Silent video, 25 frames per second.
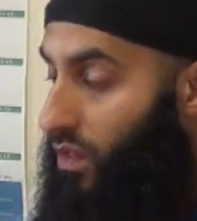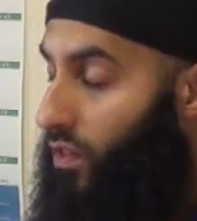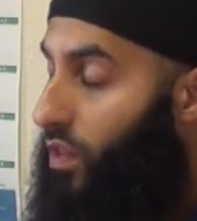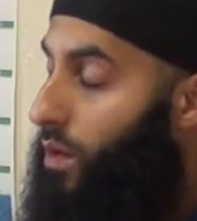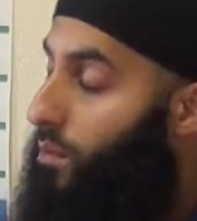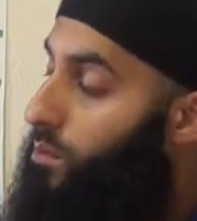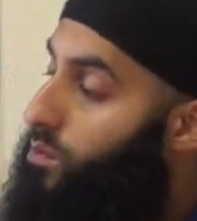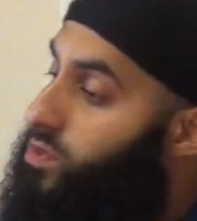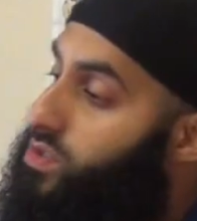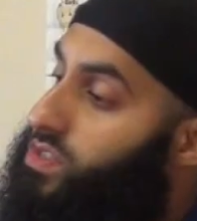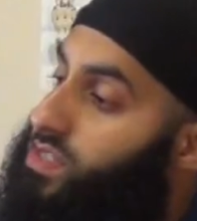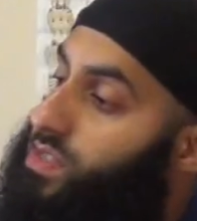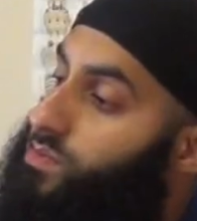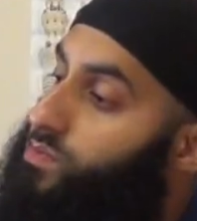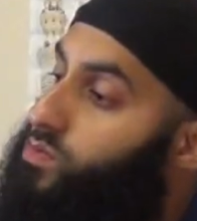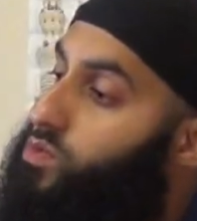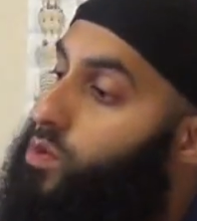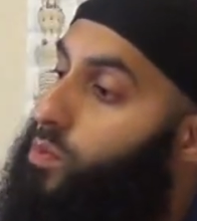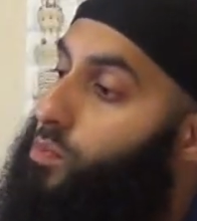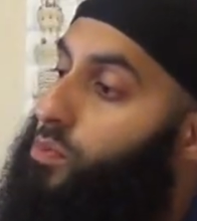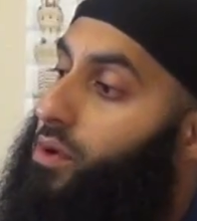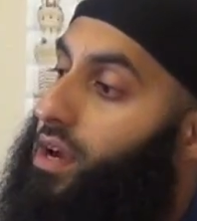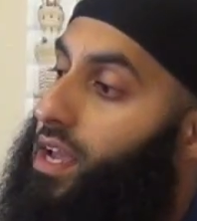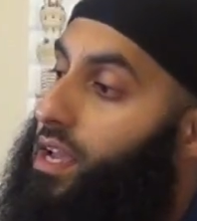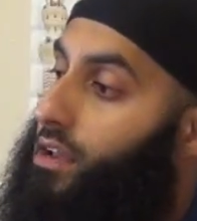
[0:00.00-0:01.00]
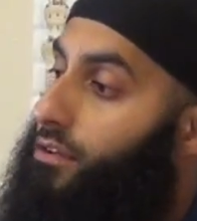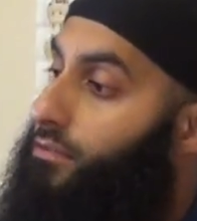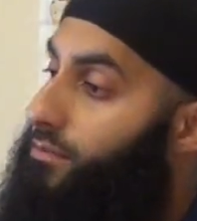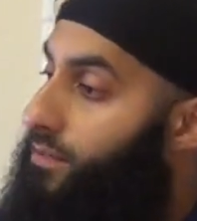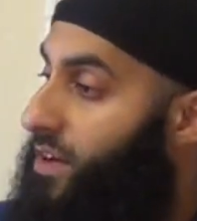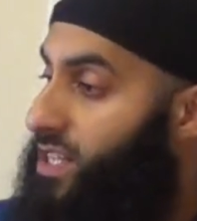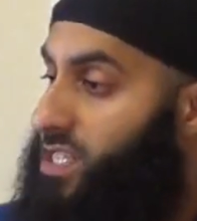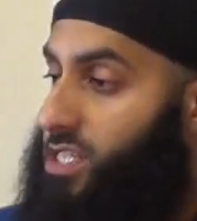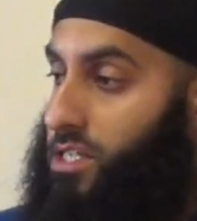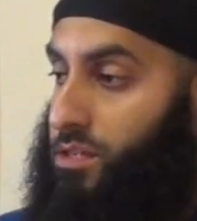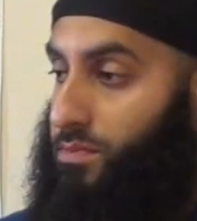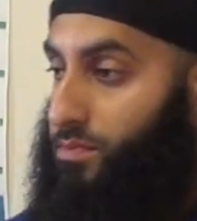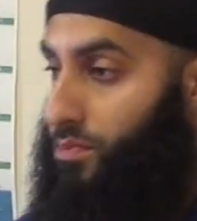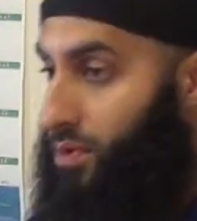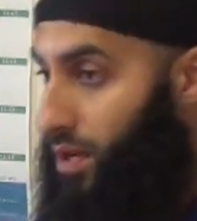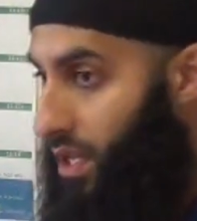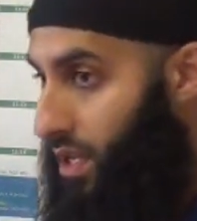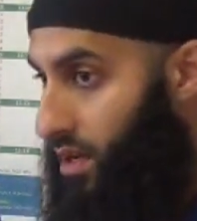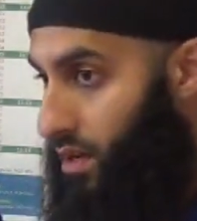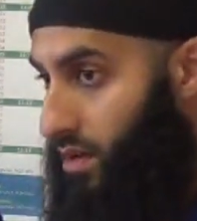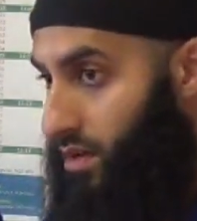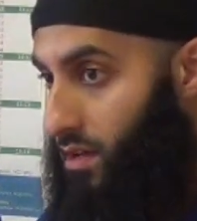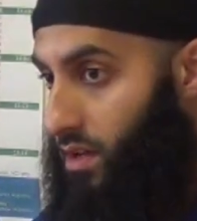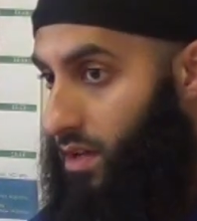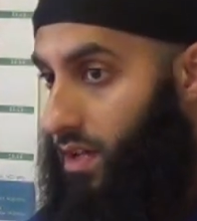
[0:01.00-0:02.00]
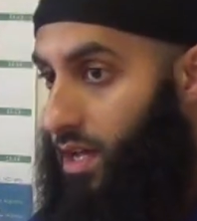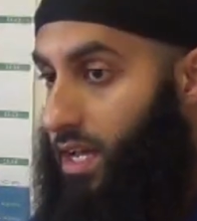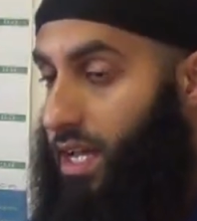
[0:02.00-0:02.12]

the Muslims were praying Fajr prayer,